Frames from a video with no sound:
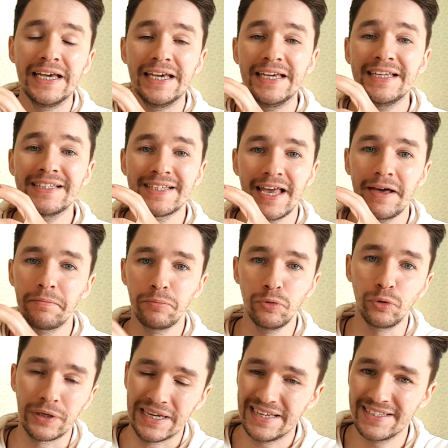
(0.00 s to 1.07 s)
is a
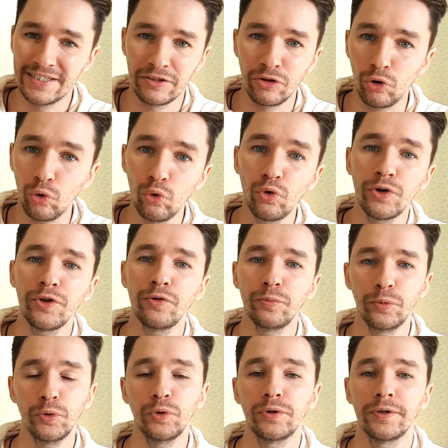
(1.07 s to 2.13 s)
book, is an audio
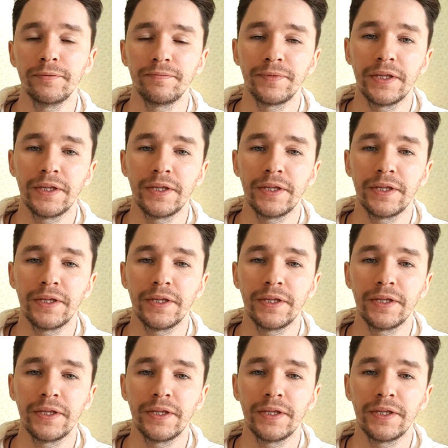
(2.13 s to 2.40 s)
book